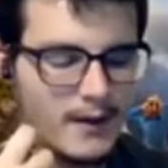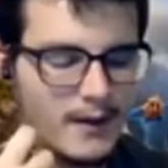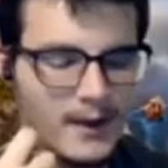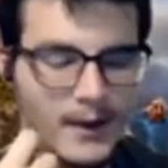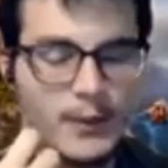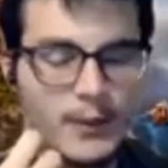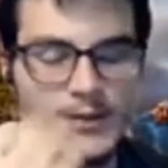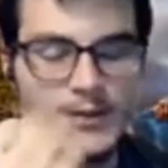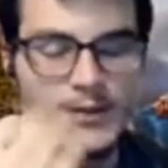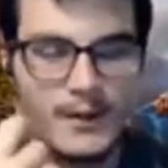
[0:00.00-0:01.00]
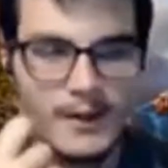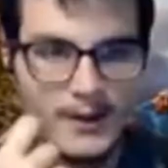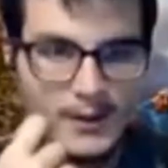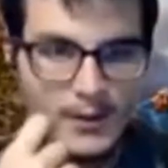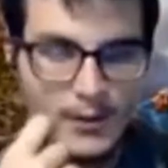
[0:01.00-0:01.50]
Anyways,
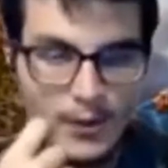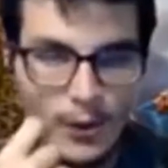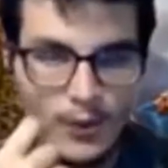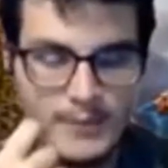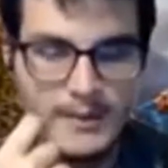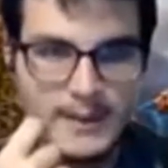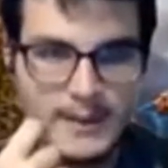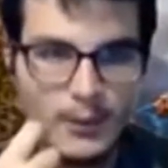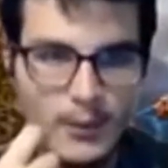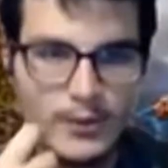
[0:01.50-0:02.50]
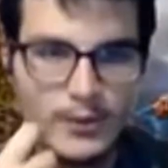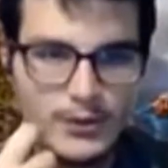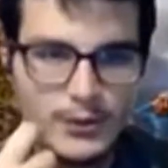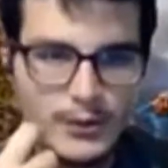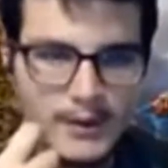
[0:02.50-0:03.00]
ultimately what we
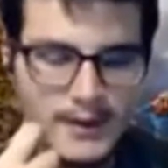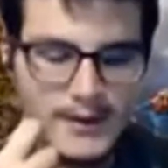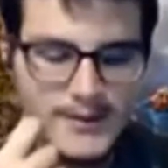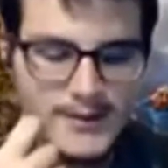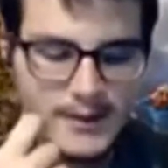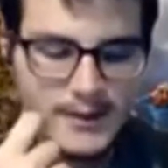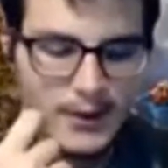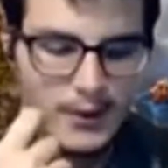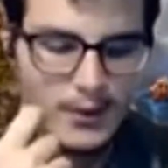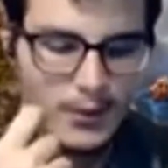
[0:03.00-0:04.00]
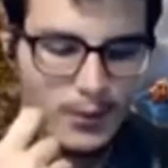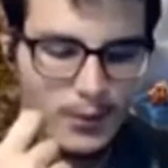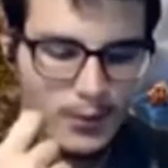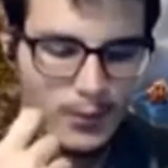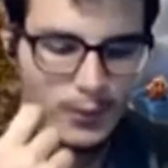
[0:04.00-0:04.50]
do is
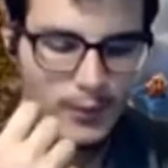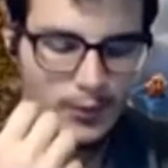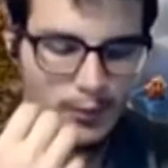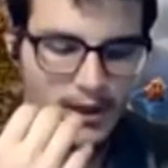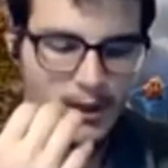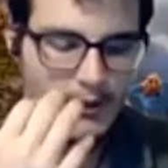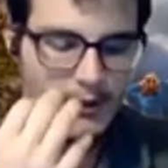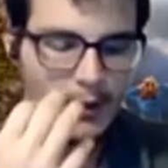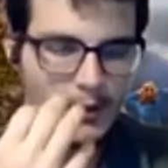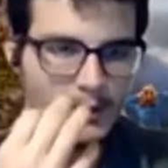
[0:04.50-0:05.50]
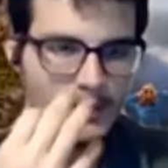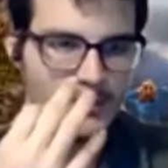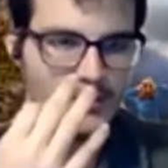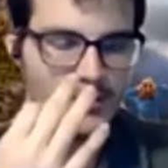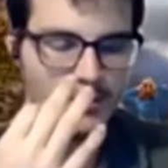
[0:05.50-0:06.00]
we bring up the hologram of
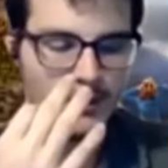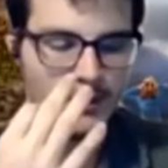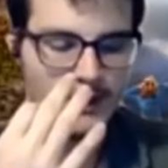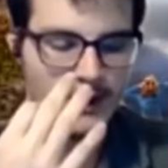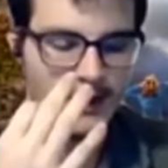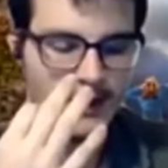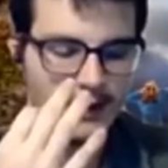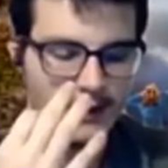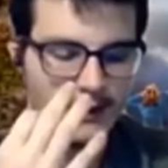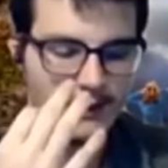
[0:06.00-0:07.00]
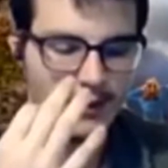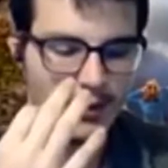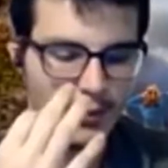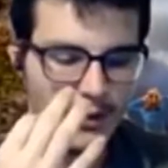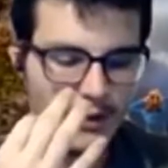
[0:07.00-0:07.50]
someone, and
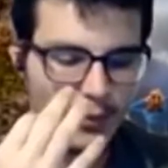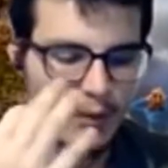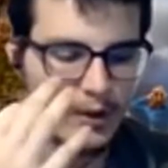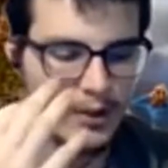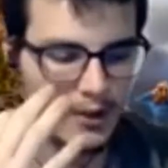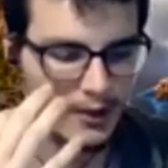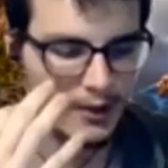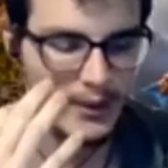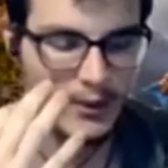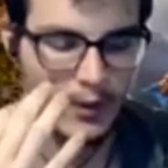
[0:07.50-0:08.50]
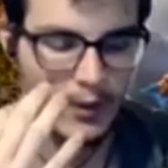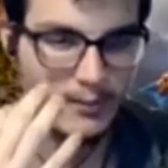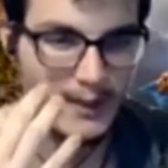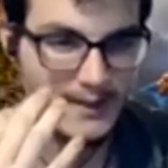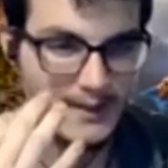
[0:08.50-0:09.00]
we quantum
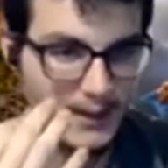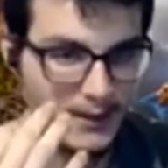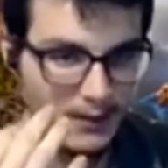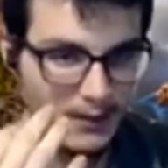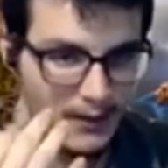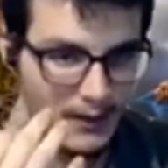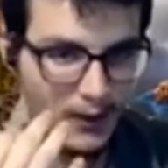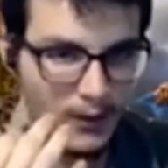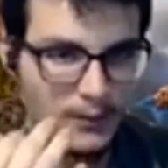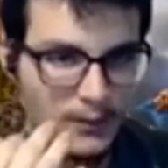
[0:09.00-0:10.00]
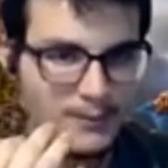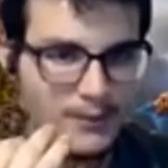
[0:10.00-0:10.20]
entangle the hologram of